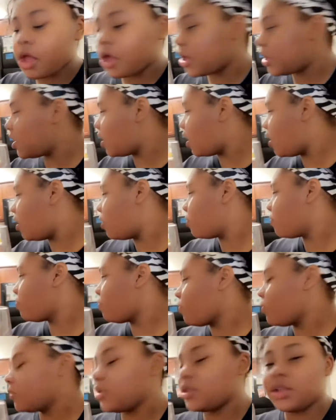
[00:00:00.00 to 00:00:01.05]
Y'all,
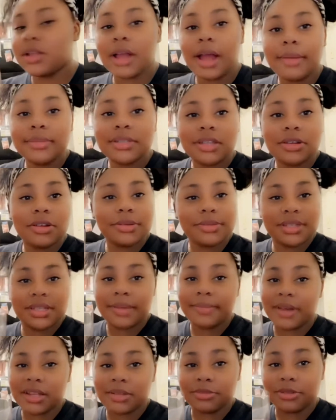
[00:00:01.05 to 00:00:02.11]
I'm so upset
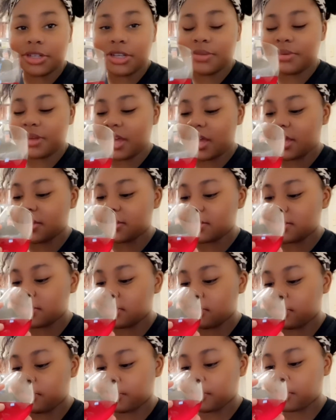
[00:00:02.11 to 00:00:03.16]
about them cupcakes.
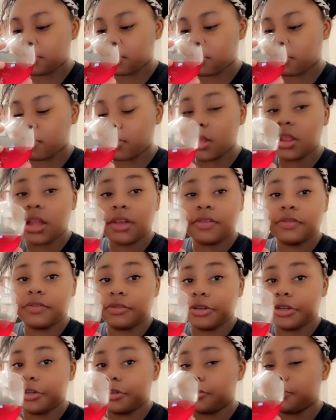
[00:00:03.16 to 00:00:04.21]
Like for
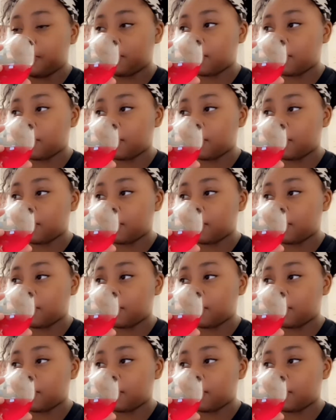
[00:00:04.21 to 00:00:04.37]
real.